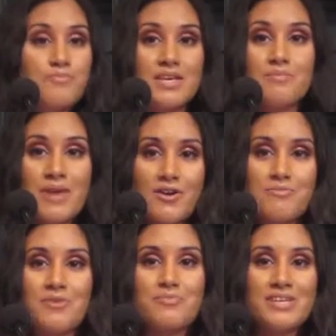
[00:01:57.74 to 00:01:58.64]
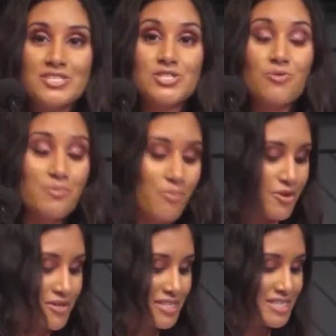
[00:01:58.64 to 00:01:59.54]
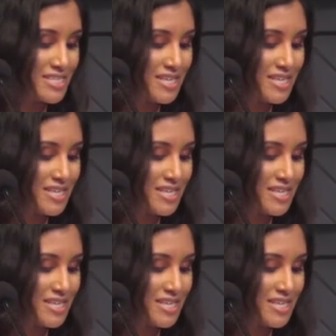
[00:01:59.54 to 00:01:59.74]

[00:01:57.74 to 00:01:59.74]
being paramount, being so important.